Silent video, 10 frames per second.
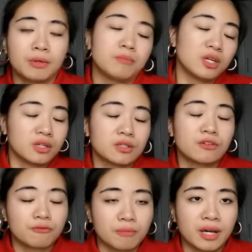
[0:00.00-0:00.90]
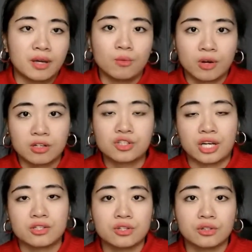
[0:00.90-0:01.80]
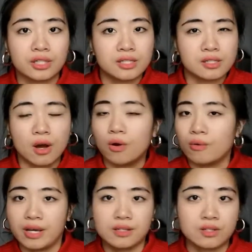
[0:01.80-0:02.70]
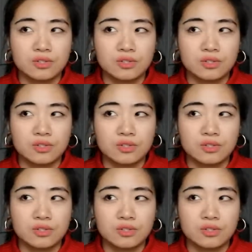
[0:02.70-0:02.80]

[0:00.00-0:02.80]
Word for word: but because of my work schedule is always